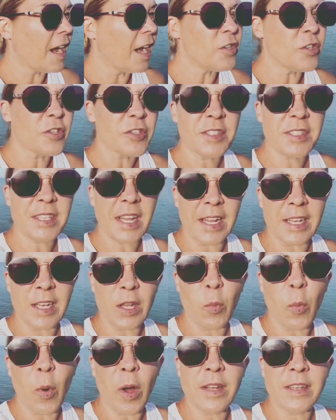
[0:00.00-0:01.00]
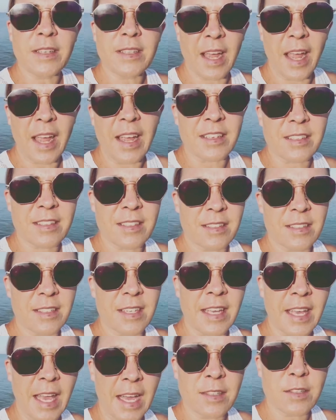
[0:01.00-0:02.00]
understanding what it takes
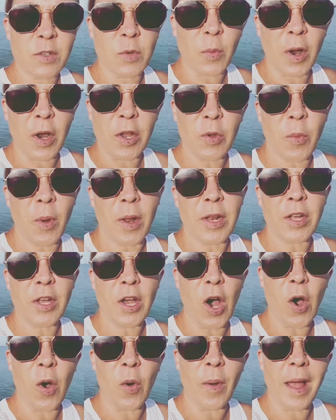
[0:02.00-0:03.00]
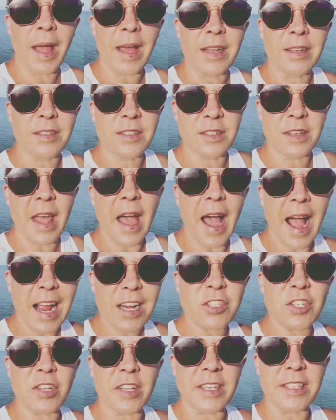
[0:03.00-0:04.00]
to get to where you want to go and
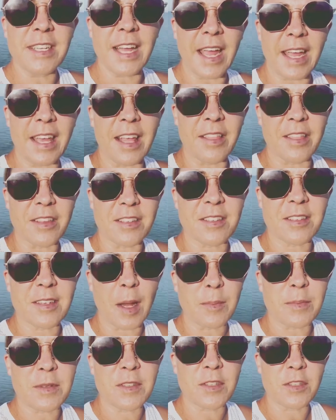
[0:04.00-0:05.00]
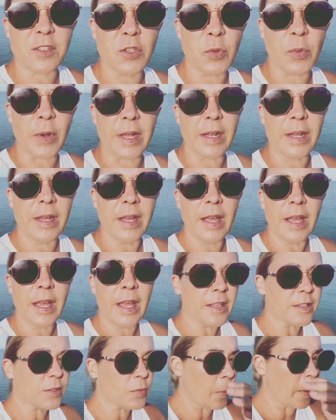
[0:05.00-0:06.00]
actually taking the steps to do it.
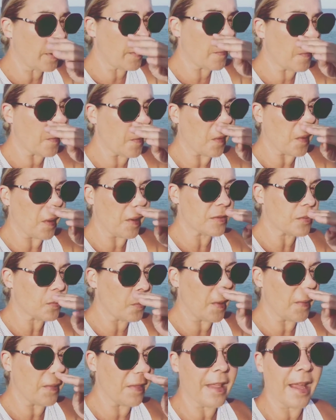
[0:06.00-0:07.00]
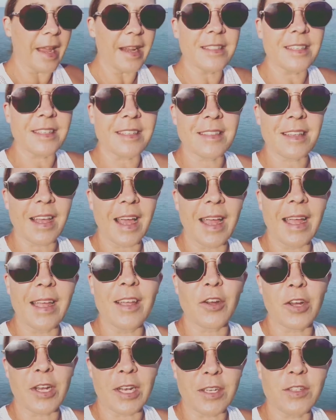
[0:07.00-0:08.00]
It's one thing to say
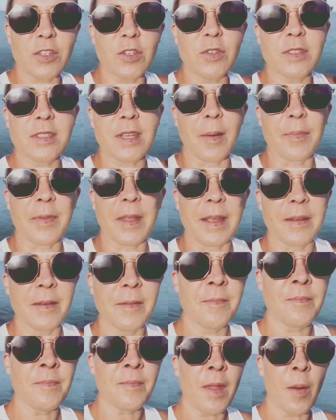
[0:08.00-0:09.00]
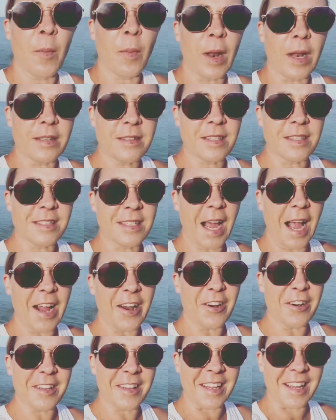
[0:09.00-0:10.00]
you're going to do something, but it's
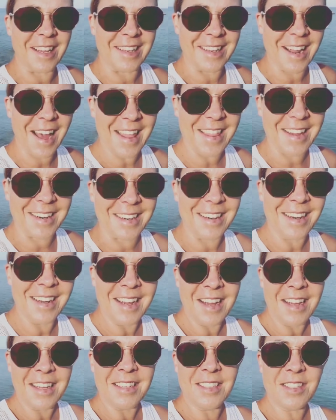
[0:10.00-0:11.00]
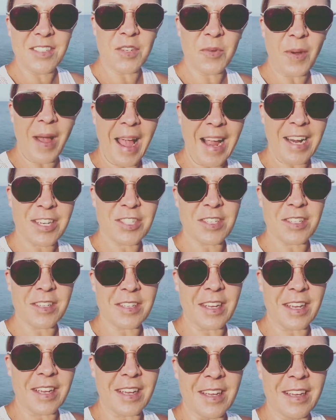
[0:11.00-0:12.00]
entirely another to
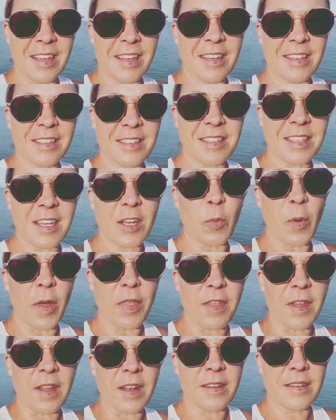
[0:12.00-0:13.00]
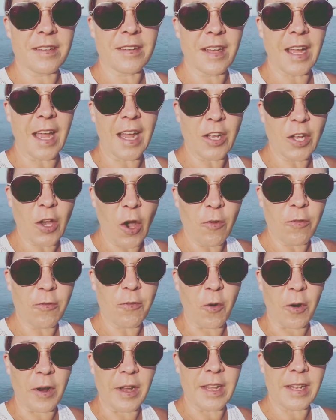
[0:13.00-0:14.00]
actually stick with it and go
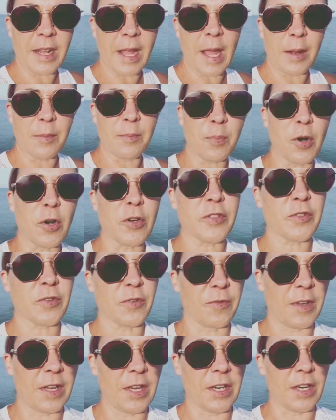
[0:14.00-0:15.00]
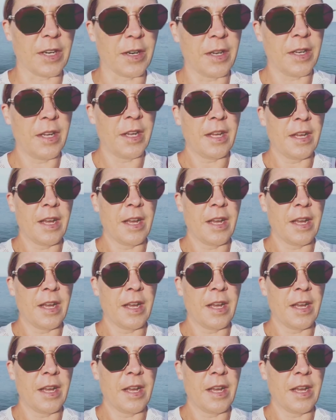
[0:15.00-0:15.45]
for it and persevere.